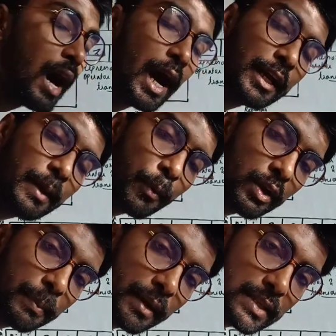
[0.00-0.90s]
RNA
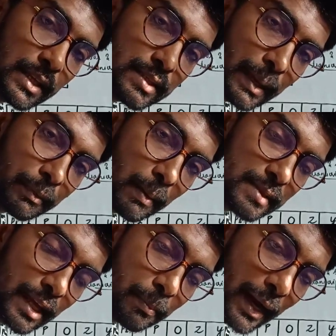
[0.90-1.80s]
polymerase enzyme
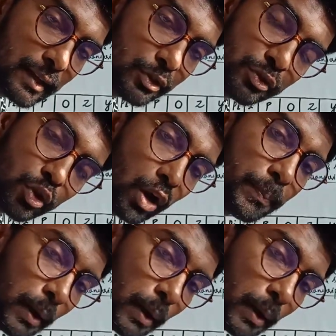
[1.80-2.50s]
comes and binds is called